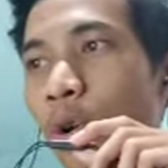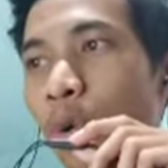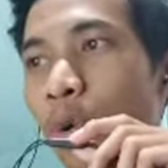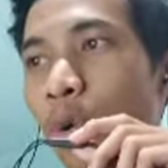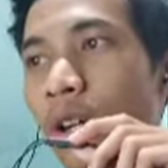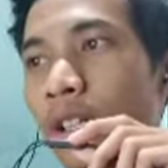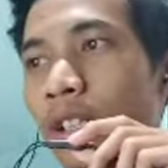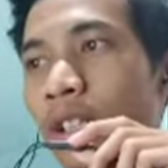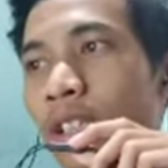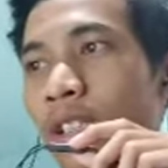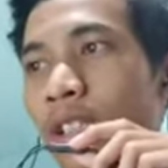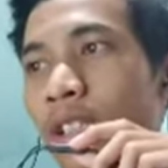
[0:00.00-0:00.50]

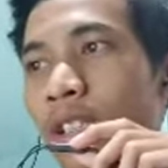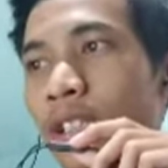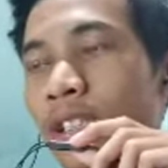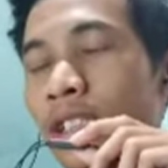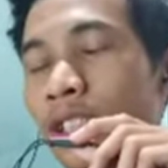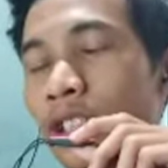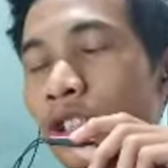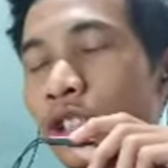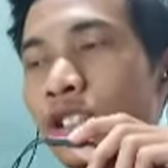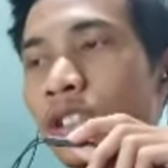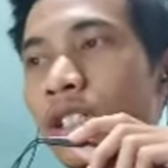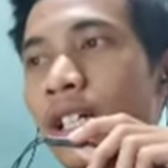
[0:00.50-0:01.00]
water
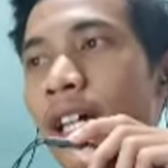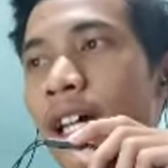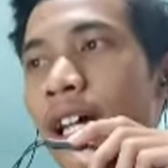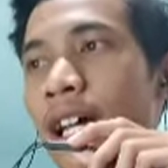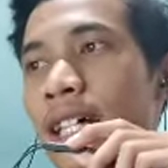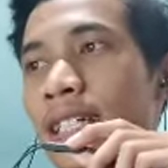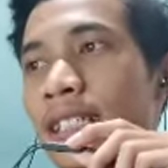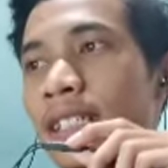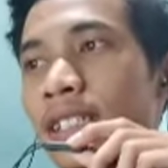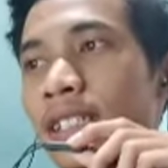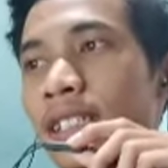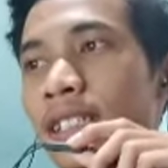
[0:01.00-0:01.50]
is used
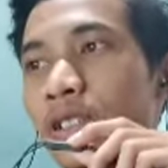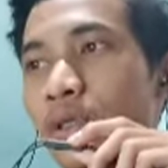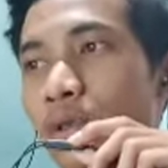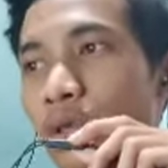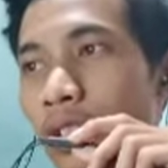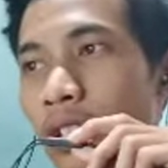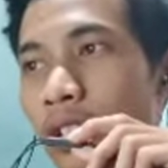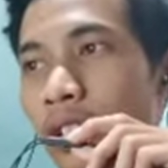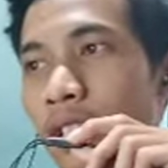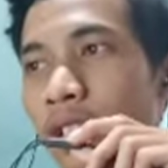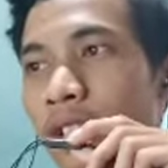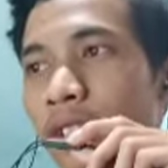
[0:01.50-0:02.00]
as a
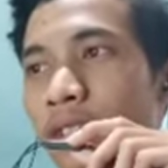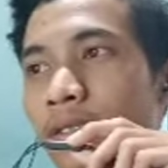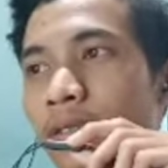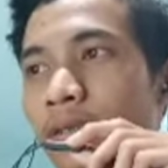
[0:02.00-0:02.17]
coolant.